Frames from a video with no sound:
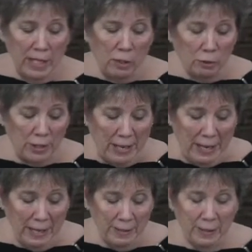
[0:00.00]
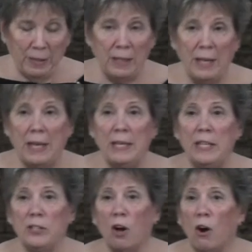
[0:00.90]
he knows the end, and
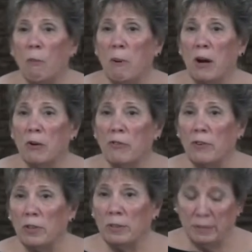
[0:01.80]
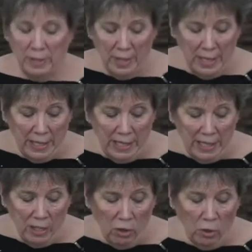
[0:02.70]
he's all powerful, and
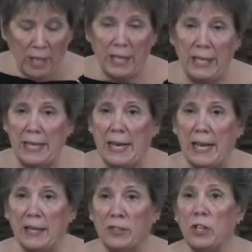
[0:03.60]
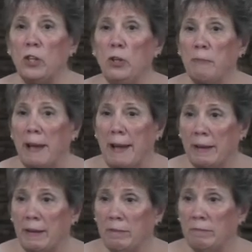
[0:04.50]
he has your back.